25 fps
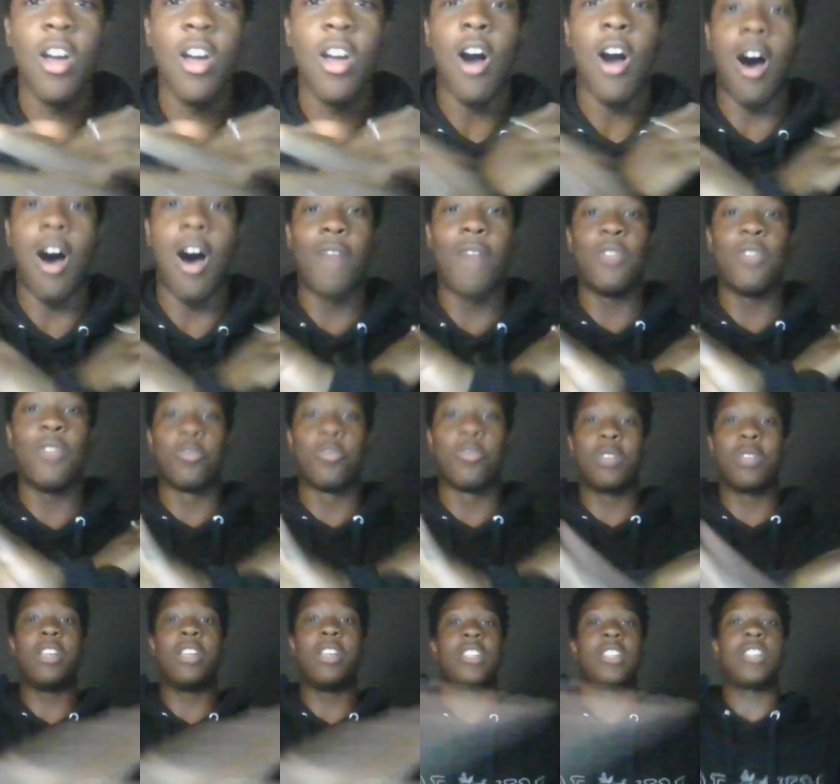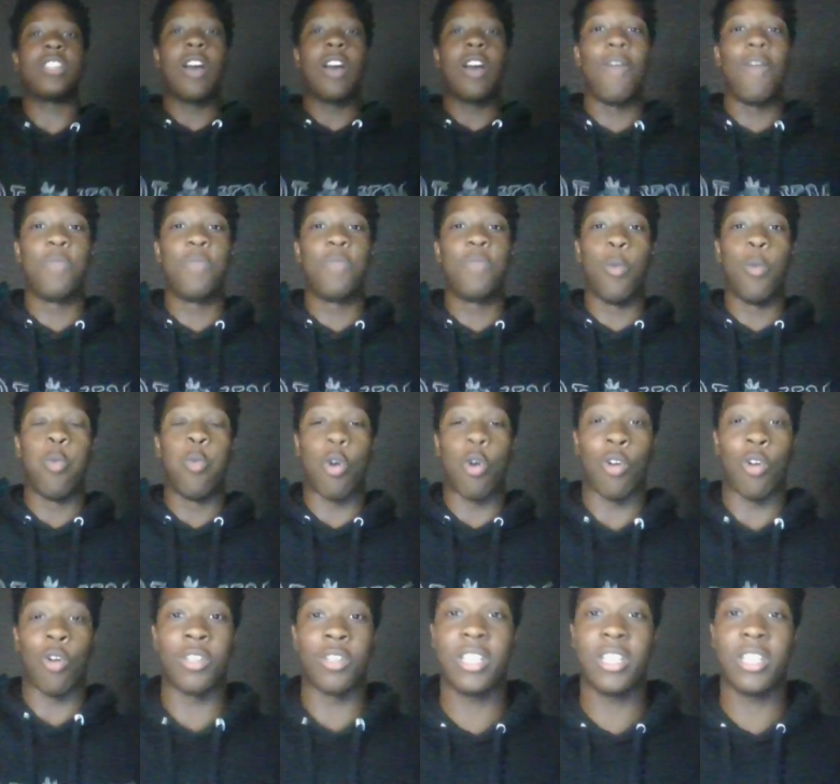on the releases of the
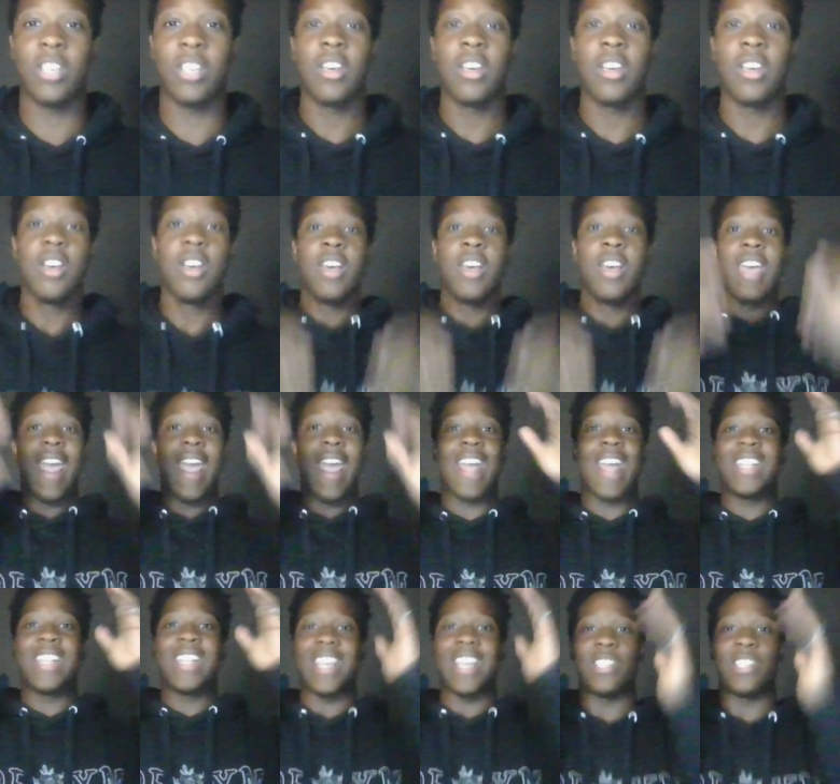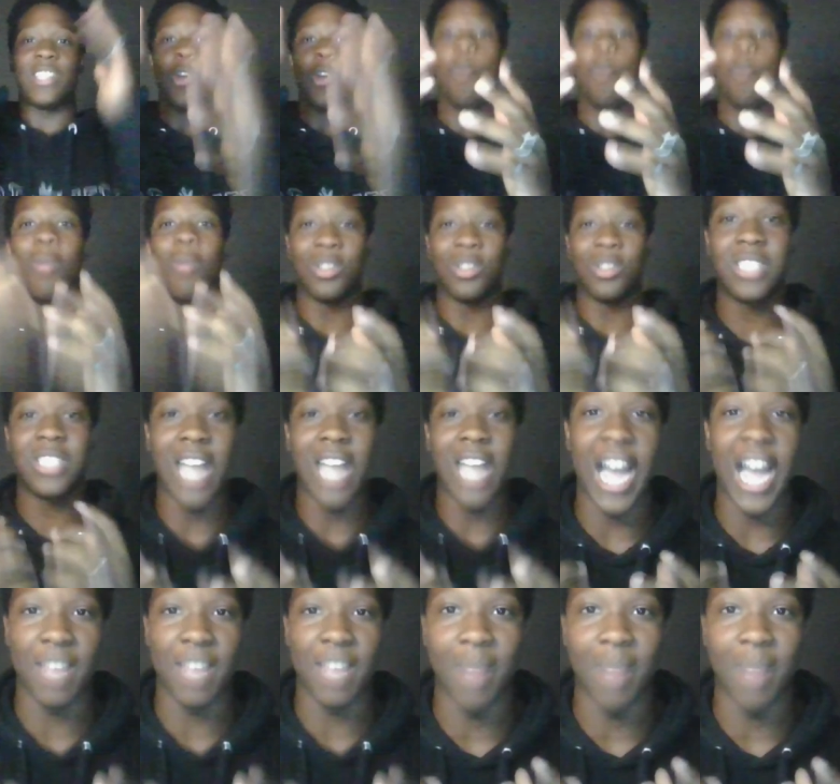world. It is almost time,